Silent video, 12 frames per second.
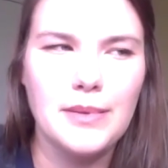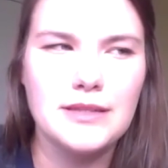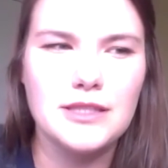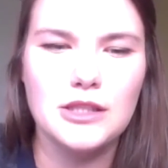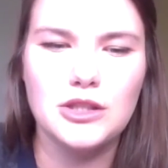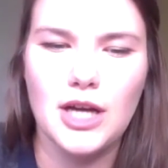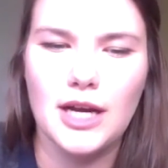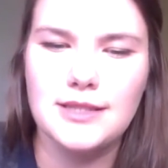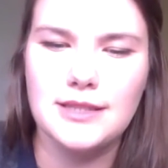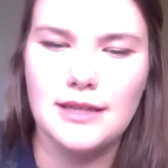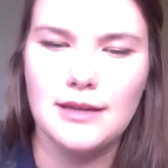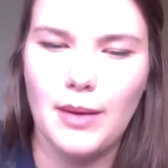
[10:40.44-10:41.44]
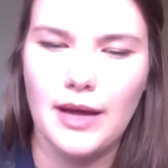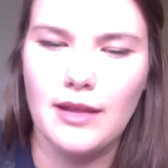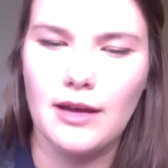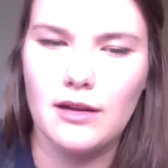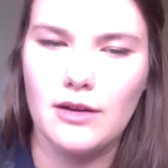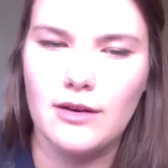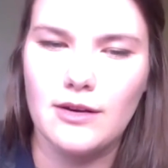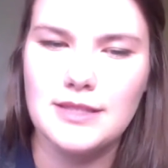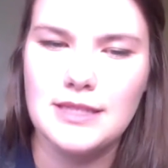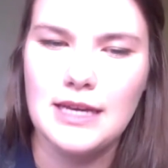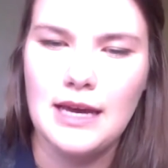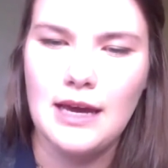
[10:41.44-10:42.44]
suggested by the
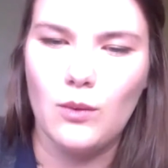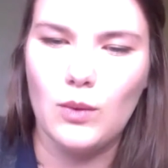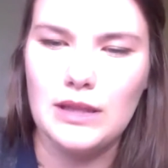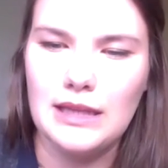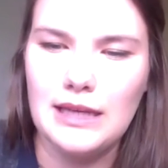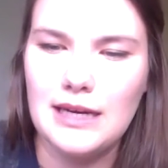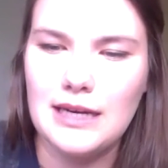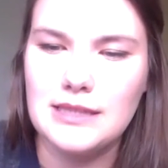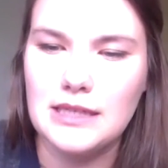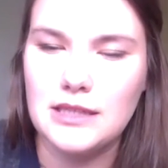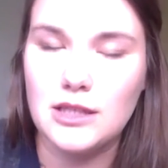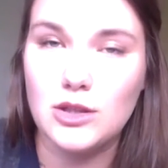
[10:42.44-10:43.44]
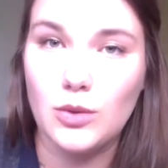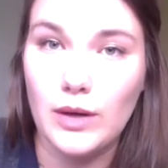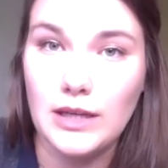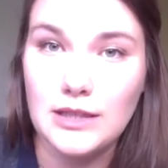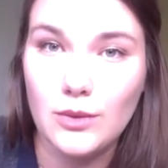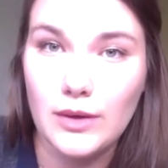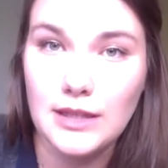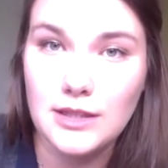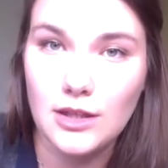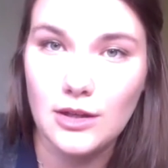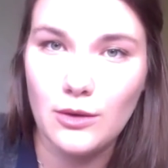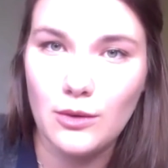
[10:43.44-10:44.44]
clerks would lead us into
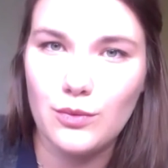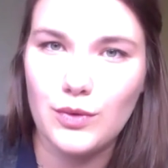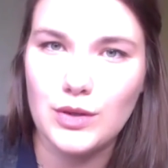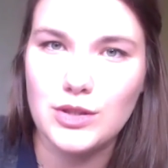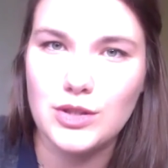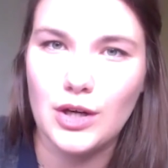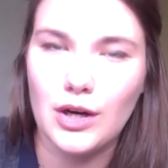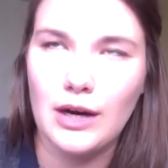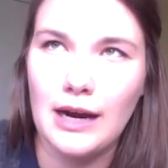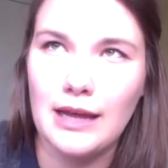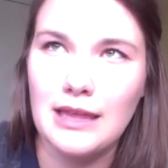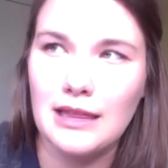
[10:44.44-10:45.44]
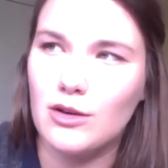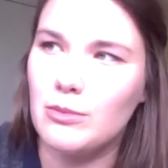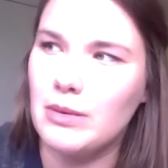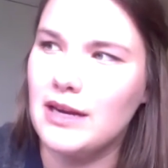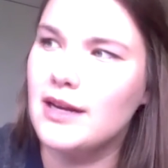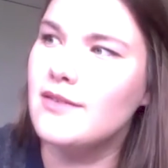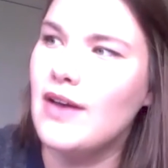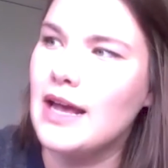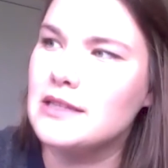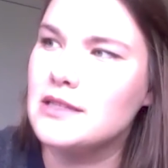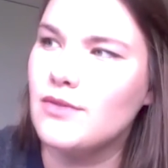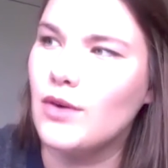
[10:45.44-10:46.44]
2022 for sure. I think there'd be an
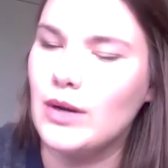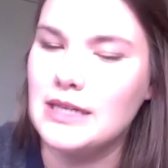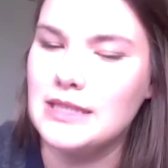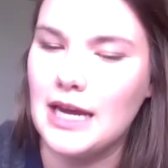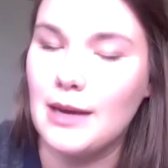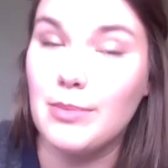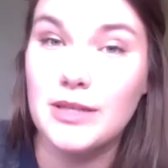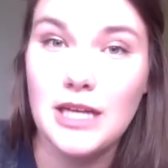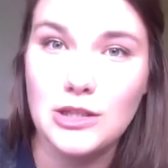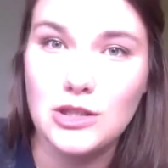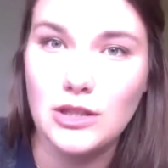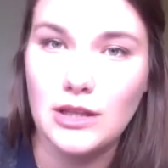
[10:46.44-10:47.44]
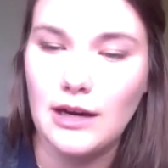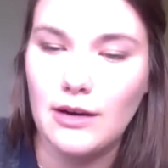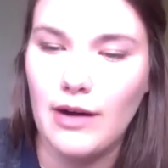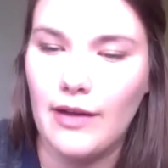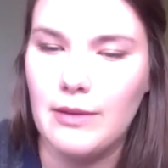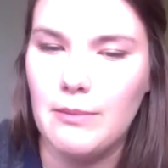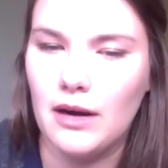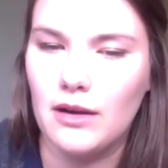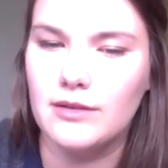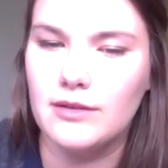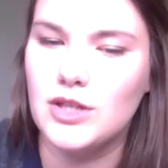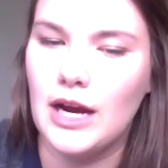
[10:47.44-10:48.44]
advanced voting day potentially around the
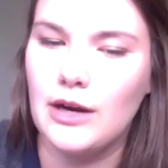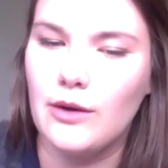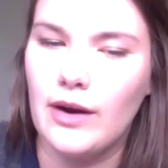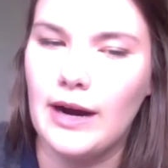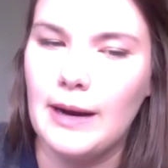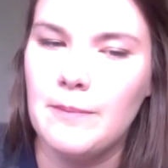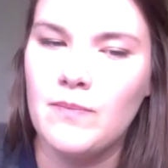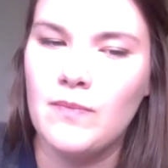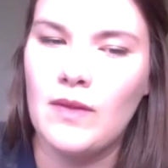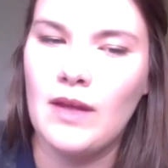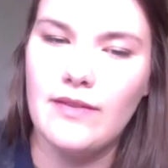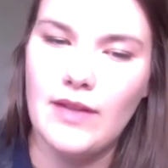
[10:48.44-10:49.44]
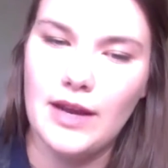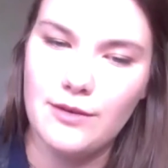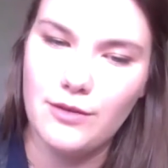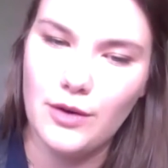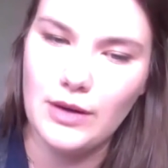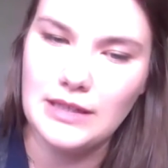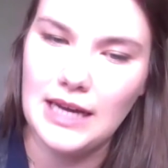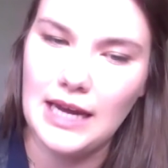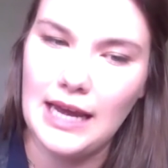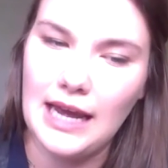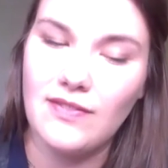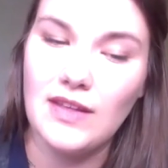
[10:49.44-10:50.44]
middle of January, and then a voting
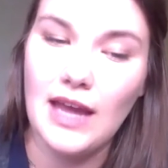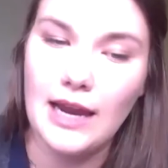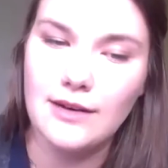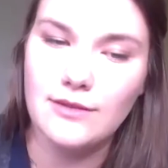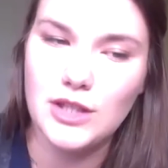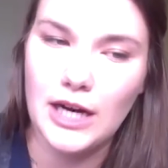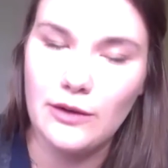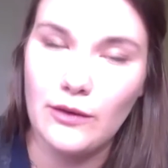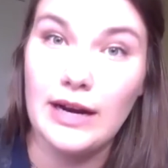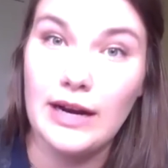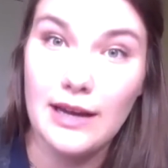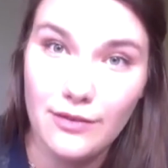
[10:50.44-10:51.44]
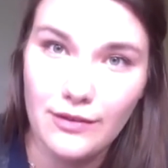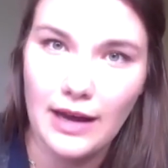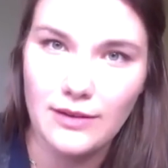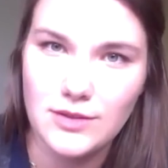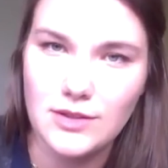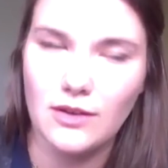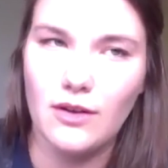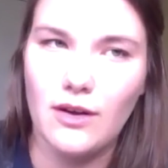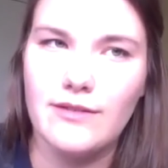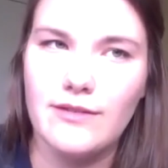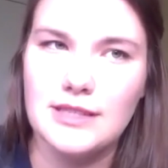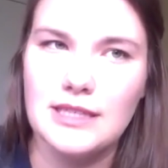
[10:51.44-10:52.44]
day at the end of January if council
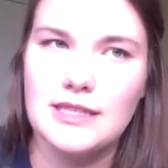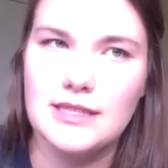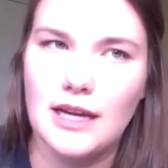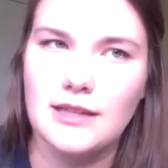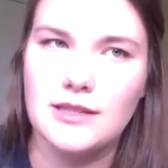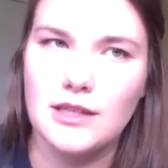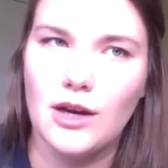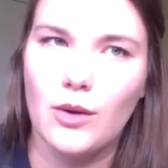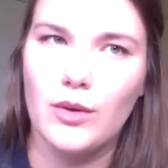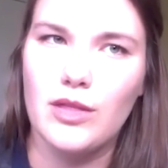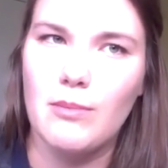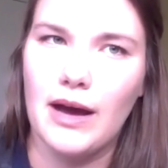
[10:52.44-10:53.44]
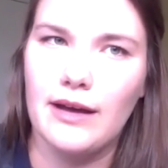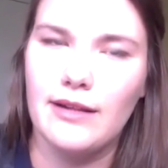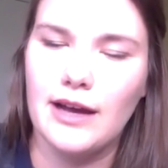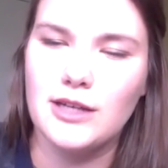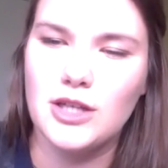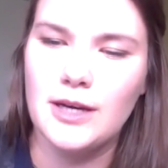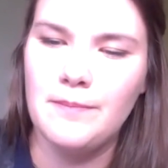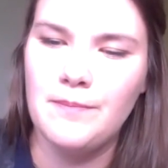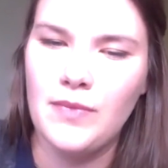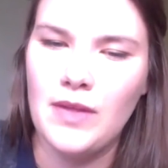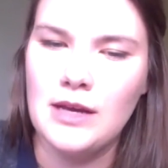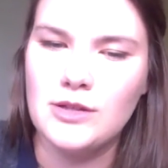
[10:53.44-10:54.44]
obviously decides to go with a by-election.
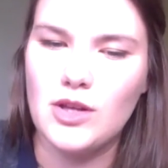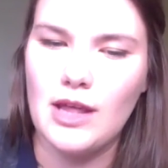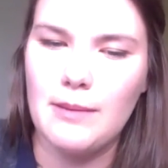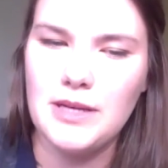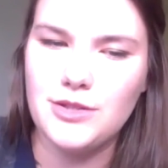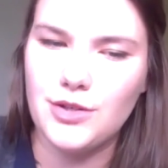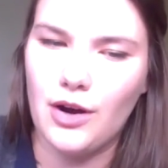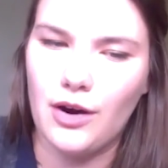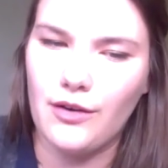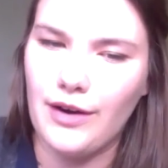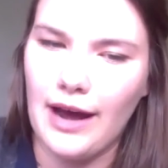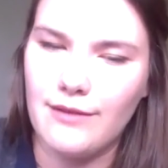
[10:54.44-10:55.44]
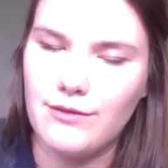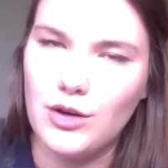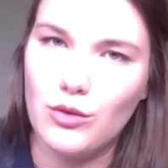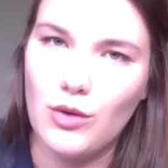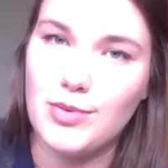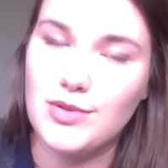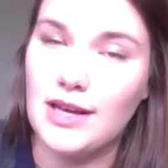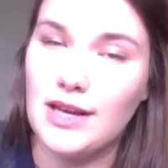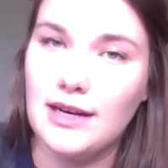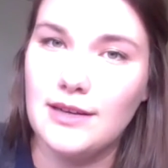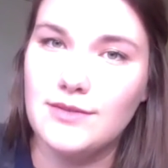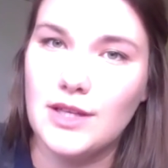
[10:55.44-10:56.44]
So that means you're not going to have new
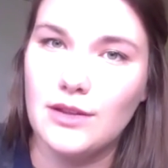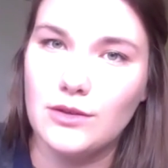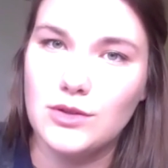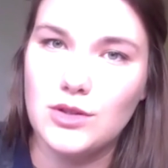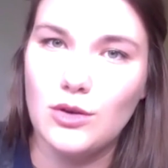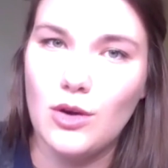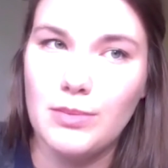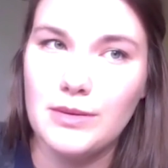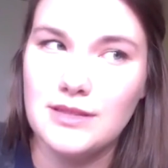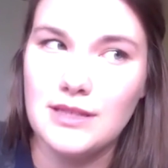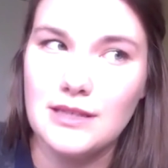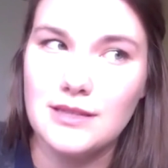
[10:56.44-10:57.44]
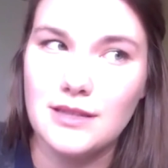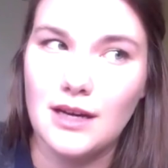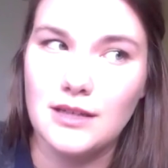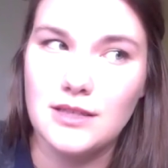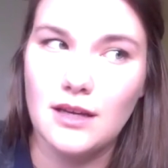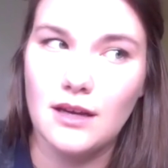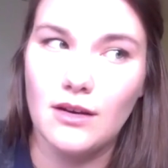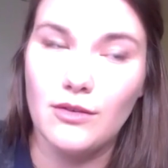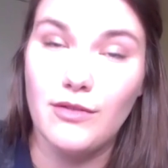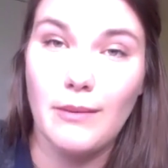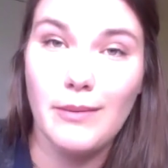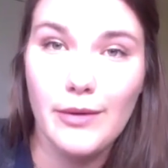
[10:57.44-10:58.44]
representatives in those two open seats
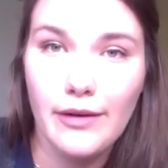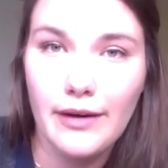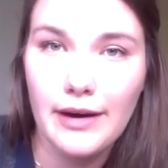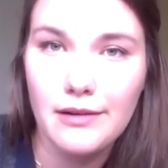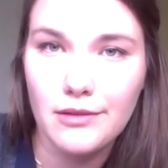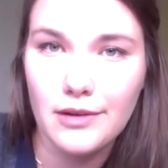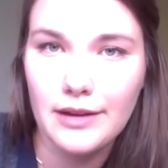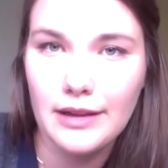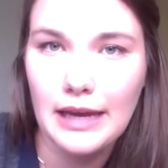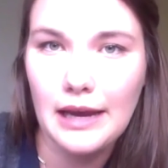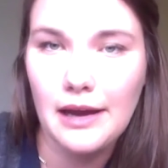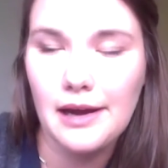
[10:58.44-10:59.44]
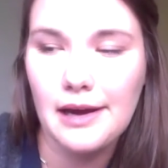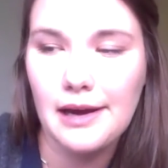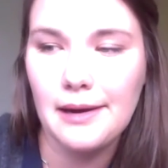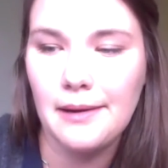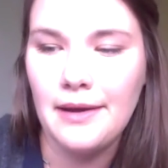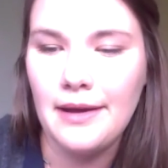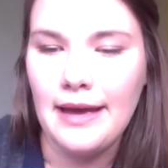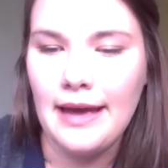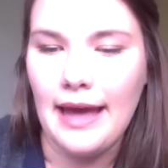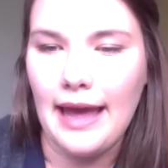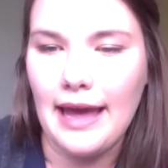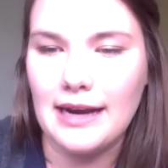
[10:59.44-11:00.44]
until February, really.
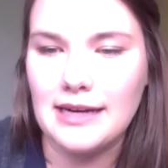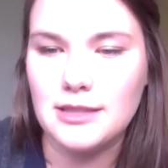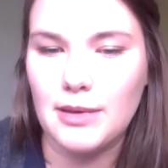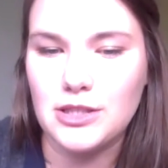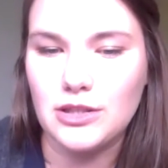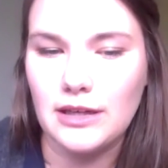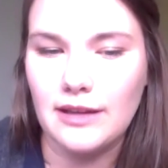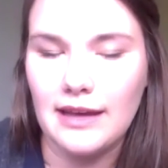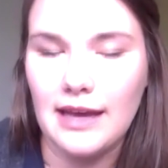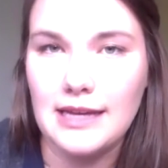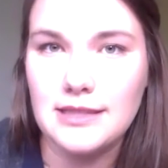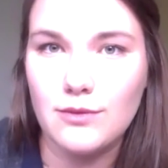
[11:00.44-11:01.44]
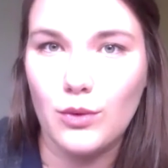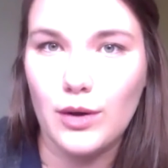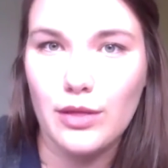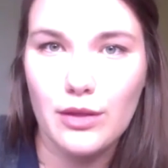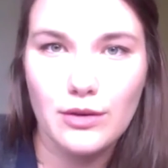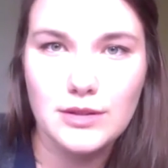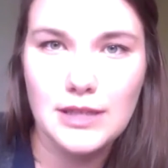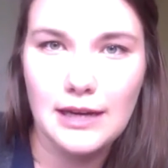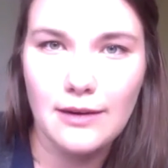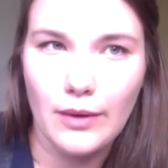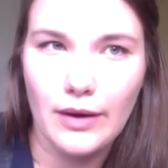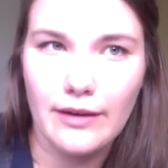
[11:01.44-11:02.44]
And especially in the case of Ward
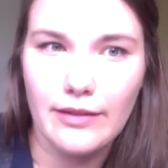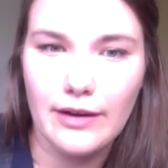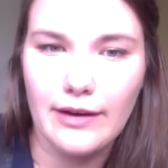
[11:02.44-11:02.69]
13, where their